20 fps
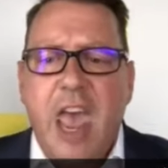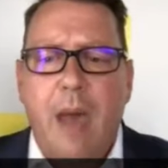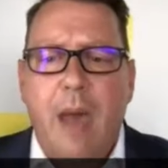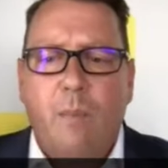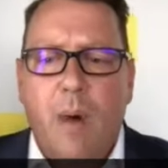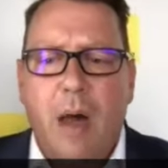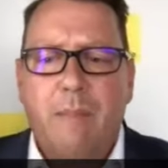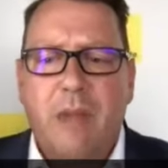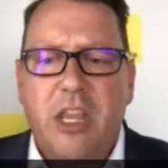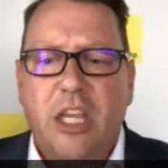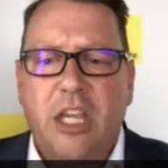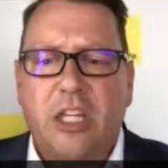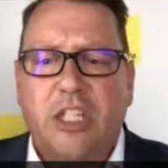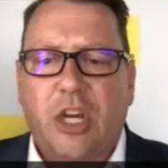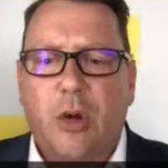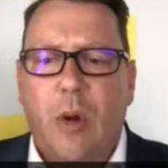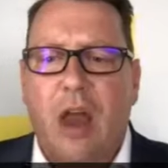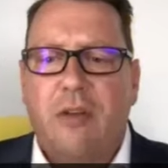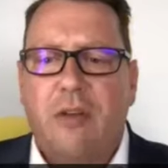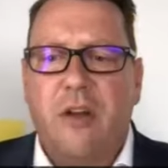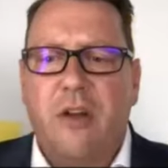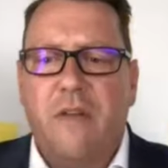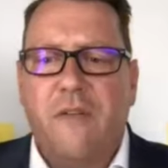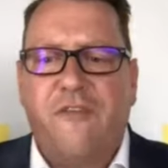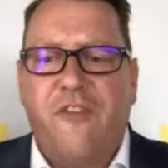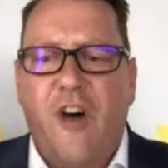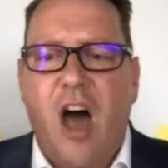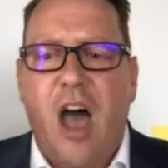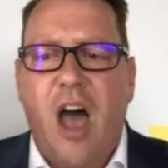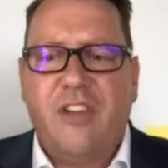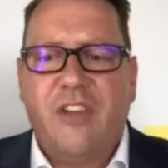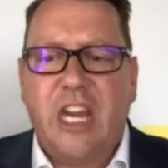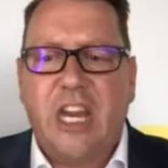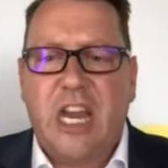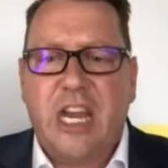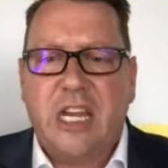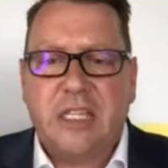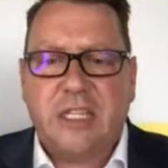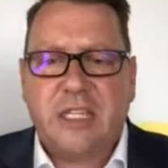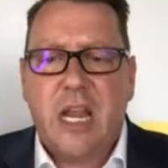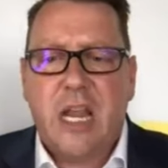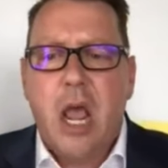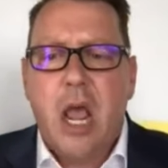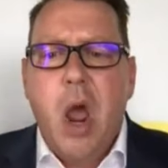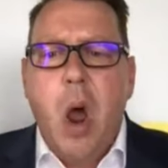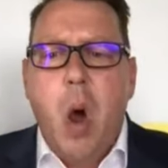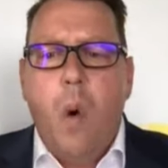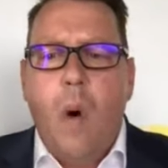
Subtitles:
At 1,205,000 it is.